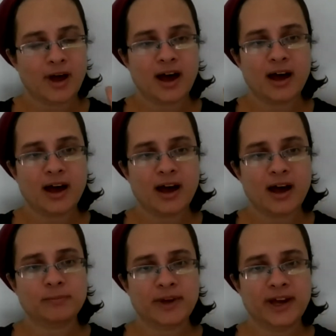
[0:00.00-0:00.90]

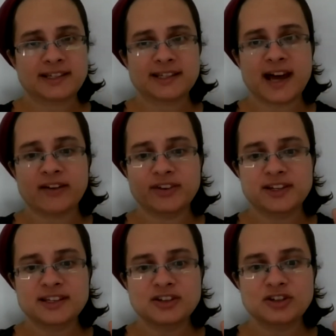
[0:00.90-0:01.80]
um, Esav. It
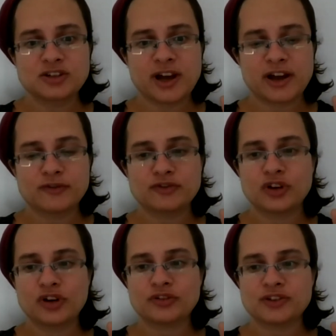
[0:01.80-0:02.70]
doesn't kind of
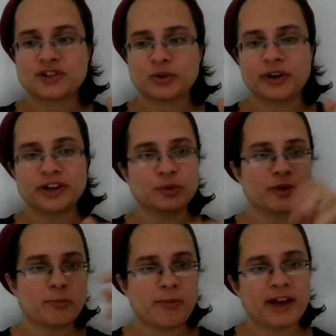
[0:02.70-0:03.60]
turn the story into
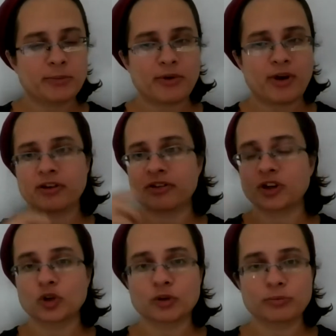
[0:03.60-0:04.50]
the bad brother and the
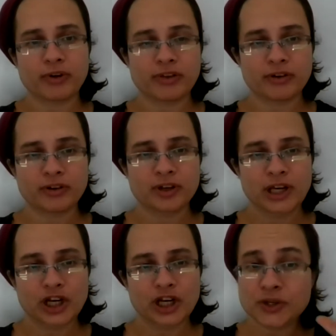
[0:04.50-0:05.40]
good brother.
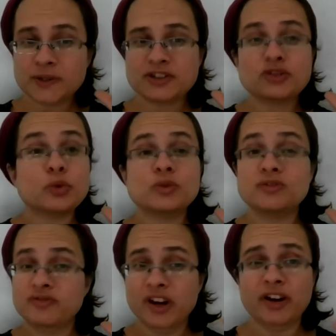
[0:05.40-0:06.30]
It shows us two
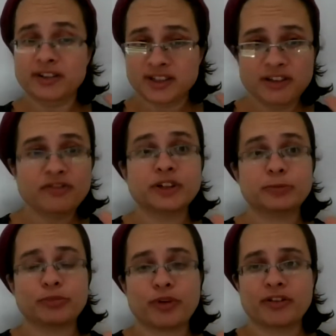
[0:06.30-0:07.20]
very
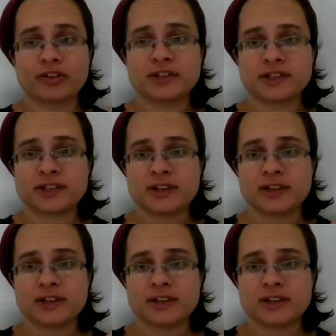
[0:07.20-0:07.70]
different brothers